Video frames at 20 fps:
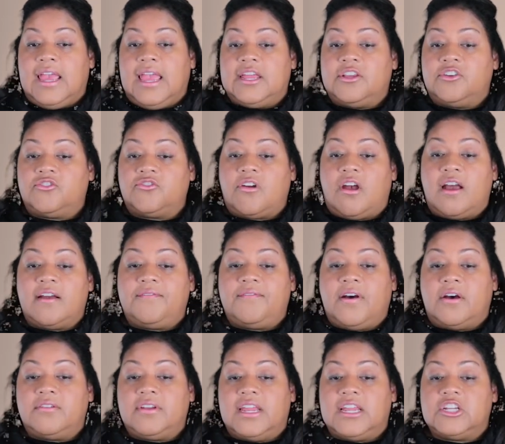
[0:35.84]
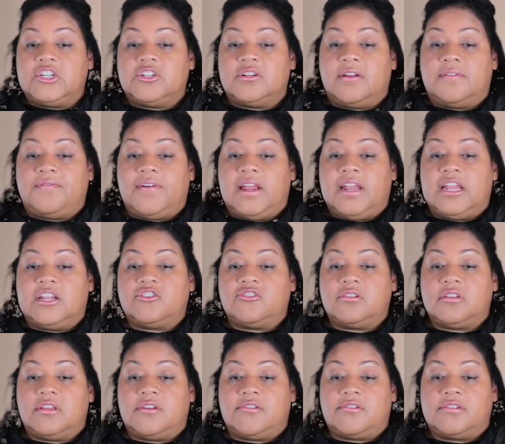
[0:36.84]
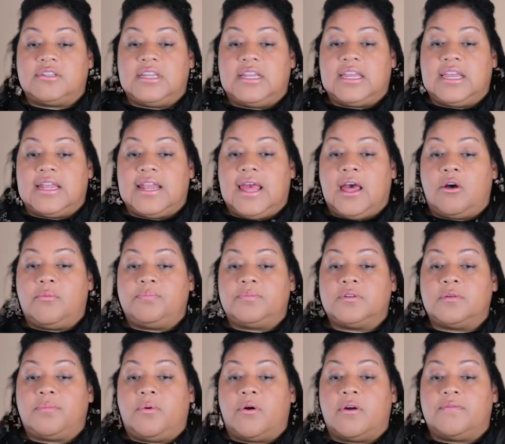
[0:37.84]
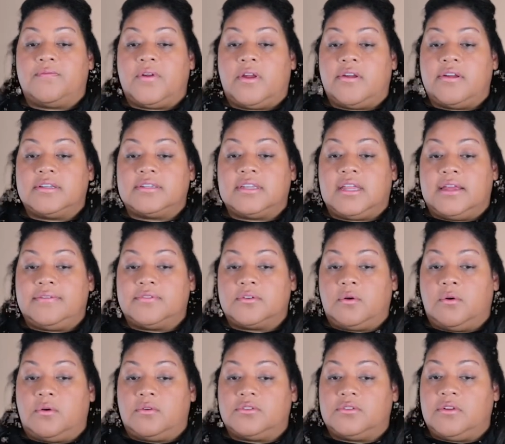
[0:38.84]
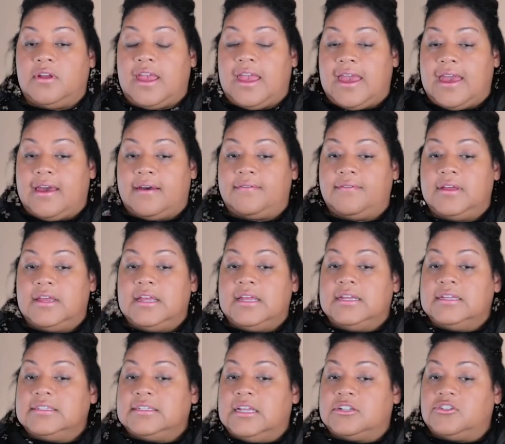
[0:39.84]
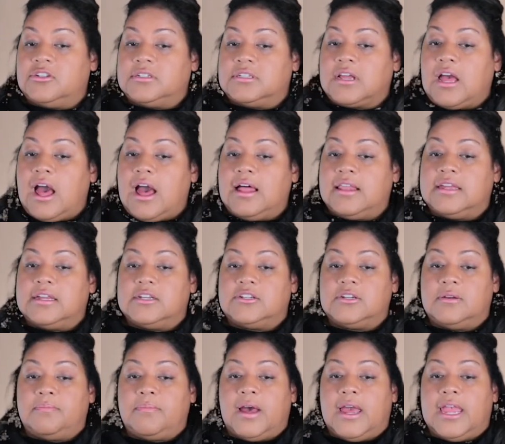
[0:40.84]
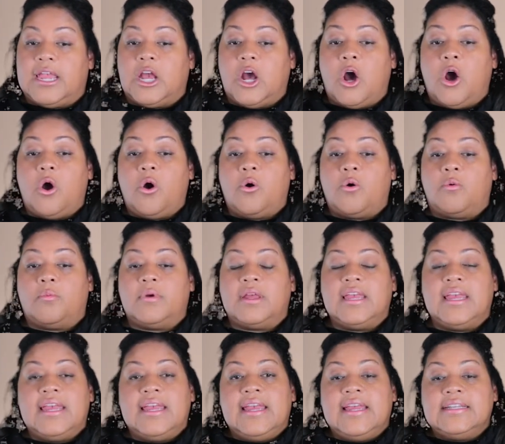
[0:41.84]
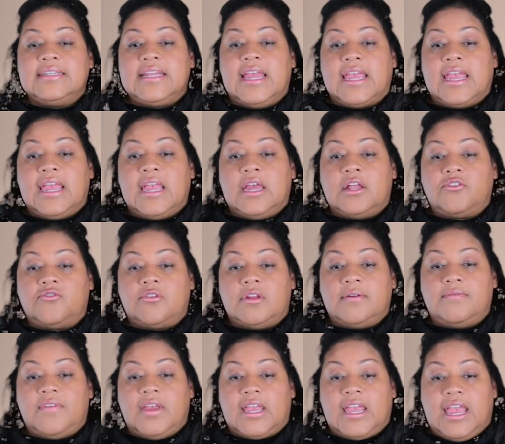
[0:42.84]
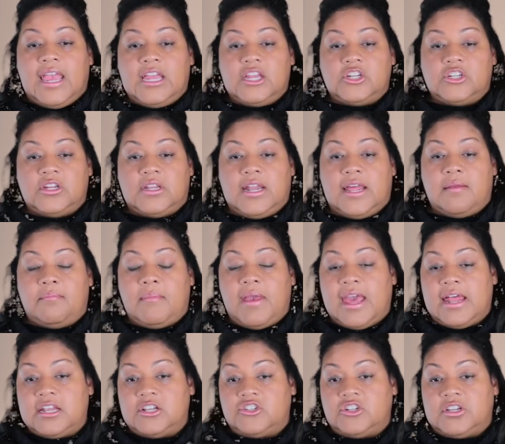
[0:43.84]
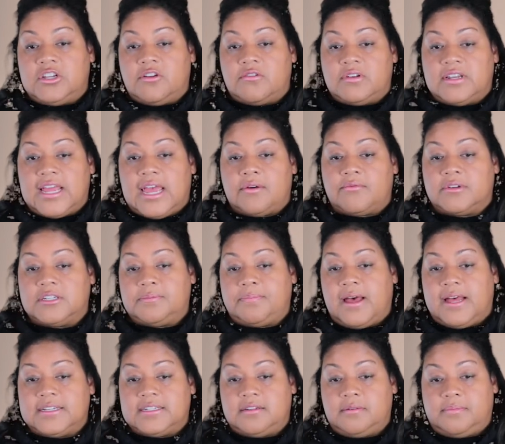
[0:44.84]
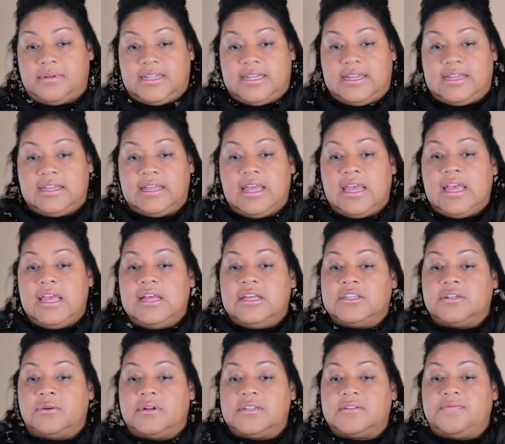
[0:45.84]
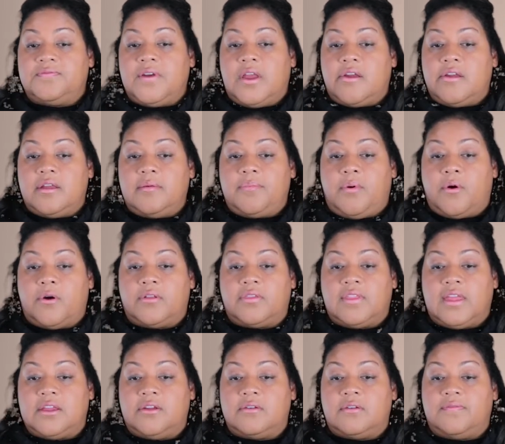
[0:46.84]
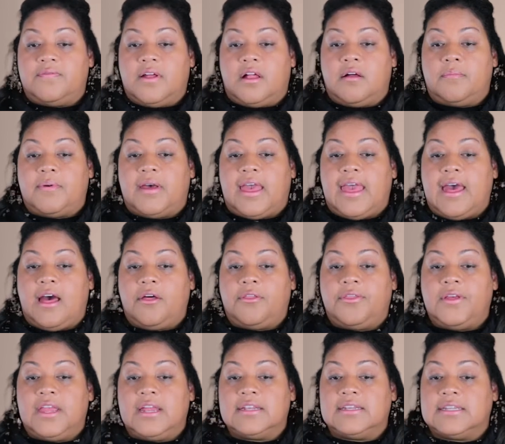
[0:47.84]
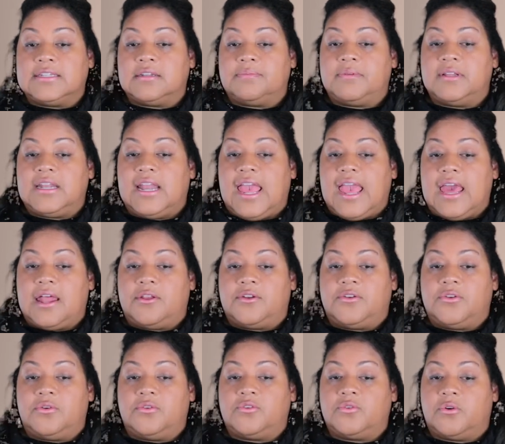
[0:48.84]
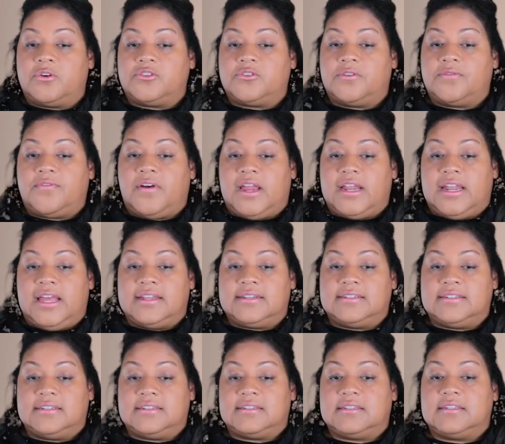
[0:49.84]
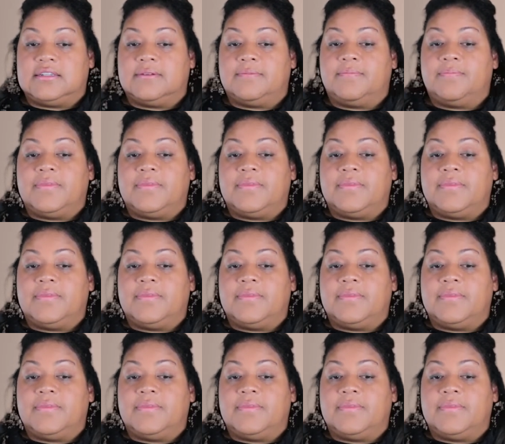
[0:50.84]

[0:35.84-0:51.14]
A strong foundation of financial literacy can help support various life goals you have, such as college and buying a home, taking a dream vacation, and managing your debt responsibly. So, it is very important that you develop a healthy and disciplined attitude toward your finances.